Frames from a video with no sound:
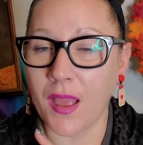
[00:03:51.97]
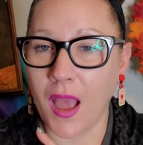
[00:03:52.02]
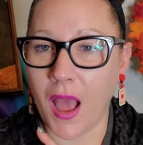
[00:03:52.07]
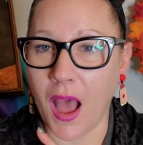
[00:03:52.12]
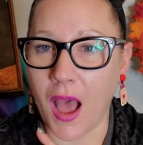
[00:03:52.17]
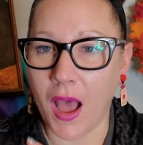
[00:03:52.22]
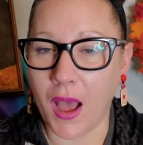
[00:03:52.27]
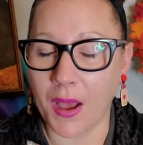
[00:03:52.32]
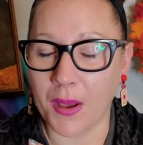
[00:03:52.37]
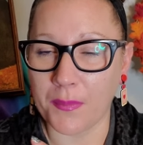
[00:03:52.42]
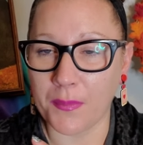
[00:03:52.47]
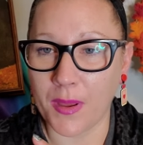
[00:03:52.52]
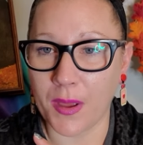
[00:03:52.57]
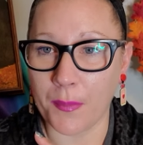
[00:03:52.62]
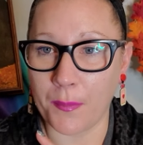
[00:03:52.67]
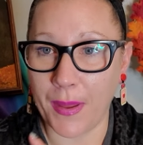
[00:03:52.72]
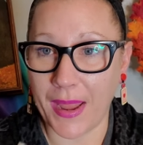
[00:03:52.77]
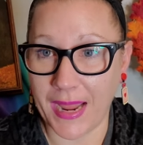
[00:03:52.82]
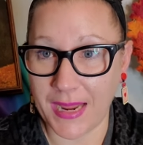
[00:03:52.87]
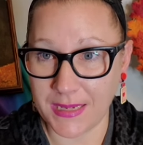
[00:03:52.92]
um,
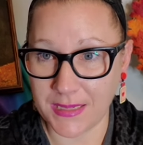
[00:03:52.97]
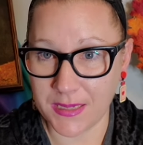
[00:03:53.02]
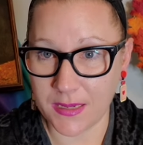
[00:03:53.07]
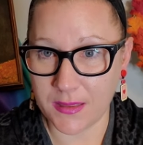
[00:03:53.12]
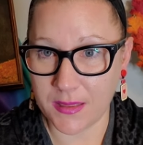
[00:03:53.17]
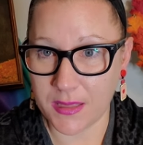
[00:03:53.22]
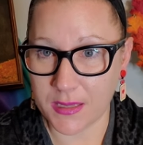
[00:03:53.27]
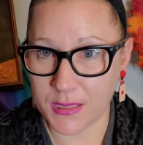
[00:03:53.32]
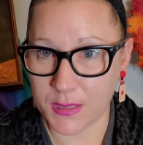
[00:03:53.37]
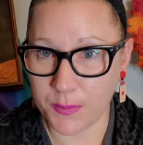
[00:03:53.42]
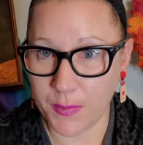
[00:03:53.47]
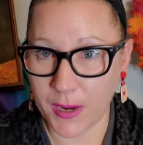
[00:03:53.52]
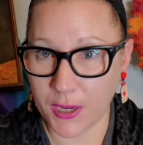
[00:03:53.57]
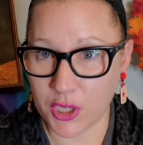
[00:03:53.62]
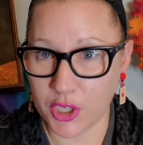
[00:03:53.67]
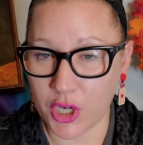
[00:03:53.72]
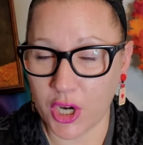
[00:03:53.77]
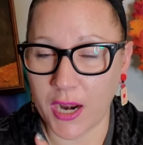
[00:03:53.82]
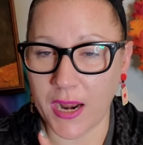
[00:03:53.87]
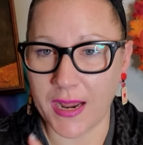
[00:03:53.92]
painted this
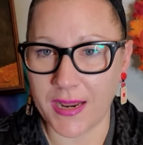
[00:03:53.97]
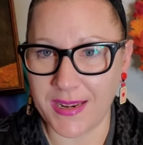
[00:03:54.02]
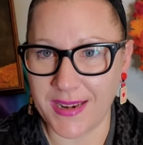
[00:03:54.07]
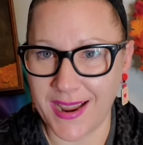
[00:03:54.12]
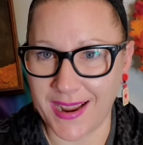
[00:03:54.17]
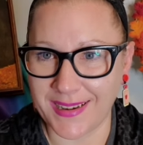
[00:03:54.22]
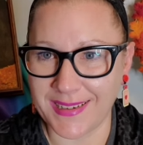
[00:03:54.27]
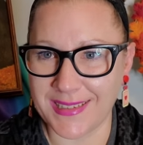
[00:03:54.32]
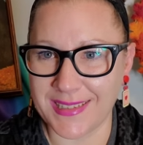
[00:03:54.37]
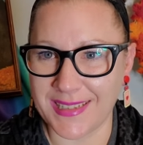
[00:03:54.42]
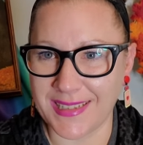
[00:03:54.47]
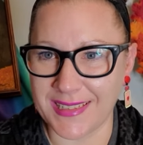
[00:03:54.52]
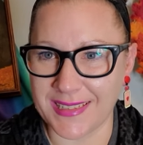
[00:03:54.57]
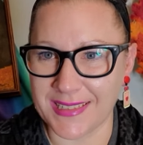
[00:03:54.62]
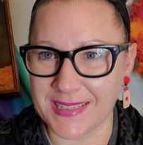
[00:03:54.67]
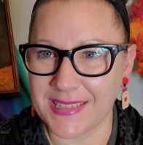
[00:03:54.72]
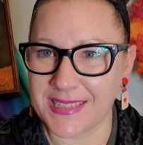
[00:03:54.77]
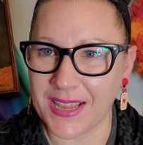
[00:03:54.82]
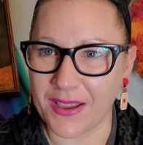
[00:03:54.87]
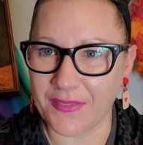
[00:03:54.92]
picture in
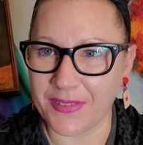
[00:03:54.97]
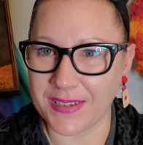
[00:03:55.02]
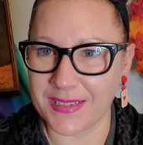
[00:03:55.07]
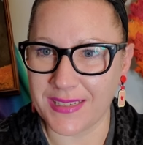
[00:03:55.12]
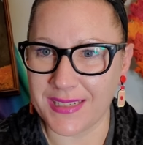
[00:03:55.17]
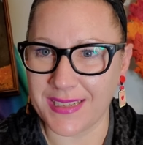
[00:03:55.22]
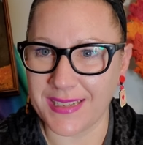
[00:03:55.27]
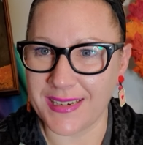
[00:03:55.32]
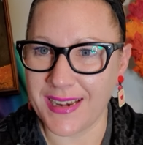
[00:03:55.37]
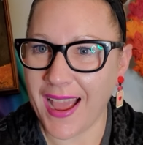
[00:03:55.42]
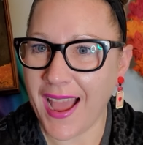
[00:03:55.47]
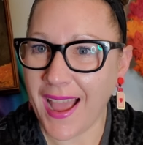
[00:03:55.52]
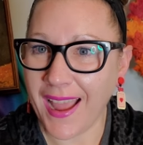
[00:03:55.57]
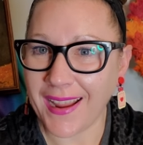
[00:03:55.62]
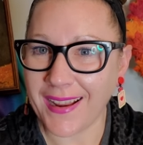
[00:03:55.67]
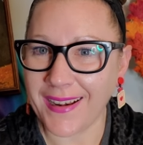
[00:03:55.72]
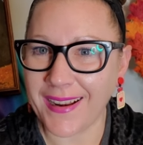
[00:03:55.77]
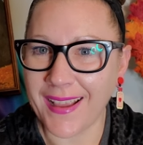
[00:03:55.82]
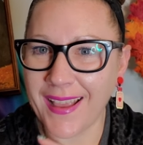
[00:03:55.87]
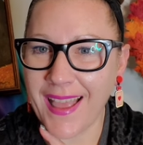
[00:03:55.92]

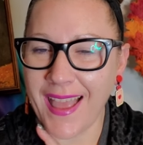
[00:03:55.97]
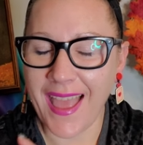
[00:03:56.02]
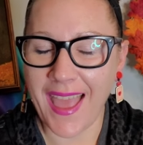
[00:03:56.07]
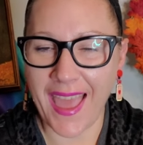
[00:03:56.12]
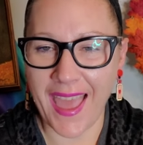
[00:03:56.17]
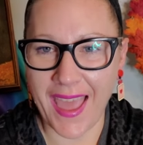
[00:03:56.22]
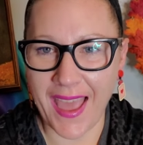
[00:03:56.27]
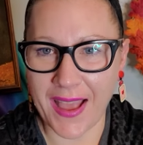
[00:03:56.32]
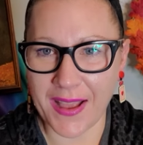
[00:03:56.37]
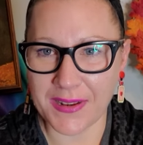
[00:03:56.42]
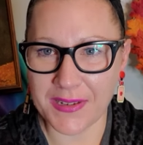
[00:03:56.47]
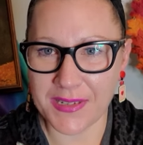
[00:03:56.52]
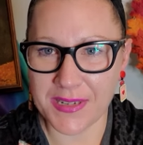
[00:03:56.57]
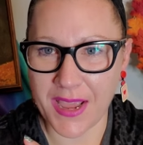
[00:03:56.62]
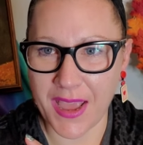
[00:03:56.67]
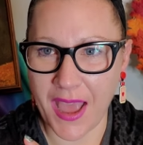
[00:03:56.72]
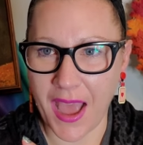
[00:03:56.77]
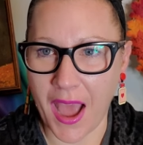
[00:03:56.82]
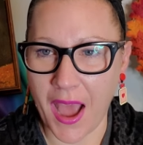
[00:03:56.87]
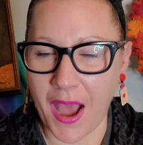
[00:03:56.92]
1979. And
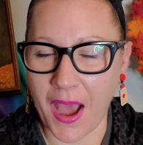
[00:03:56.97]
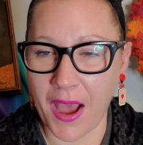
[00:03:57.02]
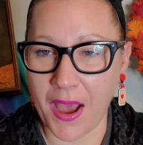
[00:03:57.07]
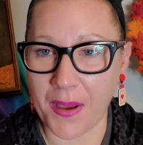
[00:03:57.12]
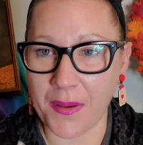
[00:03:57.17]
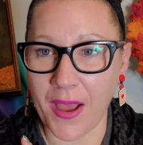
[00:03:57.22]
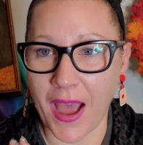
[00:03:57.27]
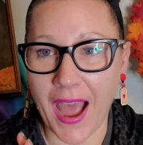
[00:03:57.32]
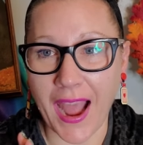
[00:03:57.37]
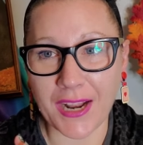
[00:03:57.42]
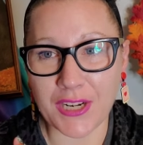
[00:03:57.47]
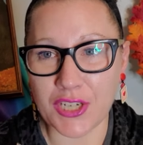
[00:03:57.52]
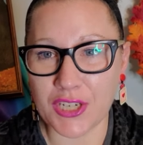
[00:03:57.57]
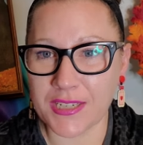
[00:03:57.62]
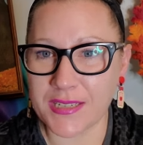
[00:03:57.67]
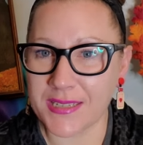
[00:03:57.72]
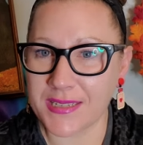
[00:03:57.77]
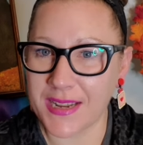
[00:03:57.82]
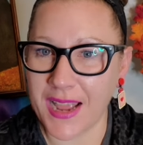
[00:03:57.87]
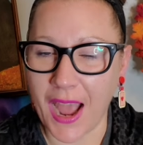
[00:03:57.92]
uh, I
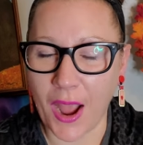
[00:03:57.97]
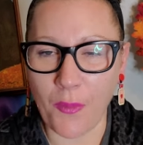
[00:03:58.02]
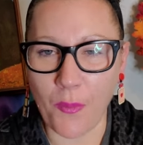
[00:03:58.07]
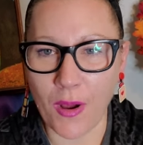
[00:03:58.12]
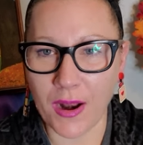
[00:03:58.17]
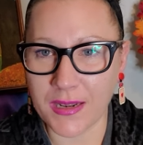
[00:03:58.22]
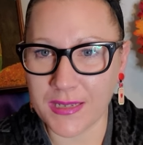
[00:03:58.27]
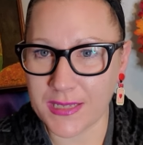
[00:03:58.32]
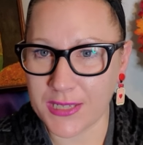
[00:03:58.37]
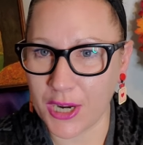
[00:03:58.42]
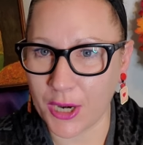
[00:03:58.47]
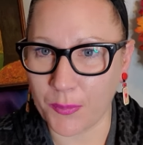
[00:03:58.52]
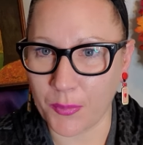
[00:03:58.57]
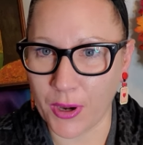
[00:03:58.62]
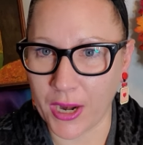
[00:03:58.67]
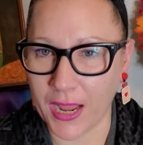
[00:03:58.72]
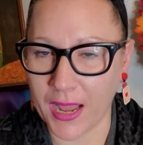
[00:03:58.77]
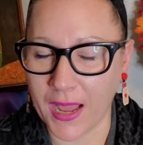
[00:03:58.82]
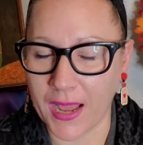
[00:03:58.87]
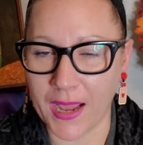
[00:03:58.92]
just, I want to start
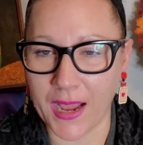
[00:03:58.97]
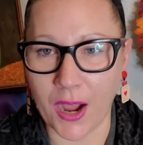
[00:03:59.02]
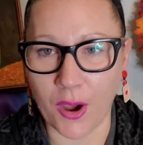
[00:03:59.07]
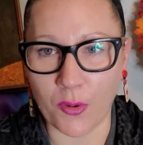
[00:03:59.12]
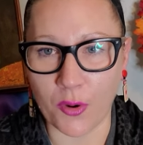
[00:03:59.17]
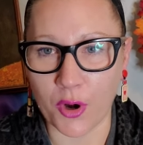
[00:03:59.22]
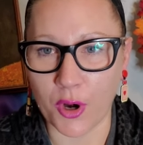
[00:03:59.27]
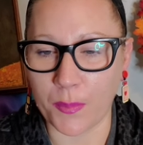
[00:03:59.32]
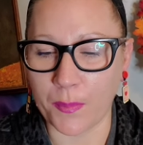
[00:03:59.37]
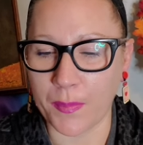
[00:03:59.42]
bringing out her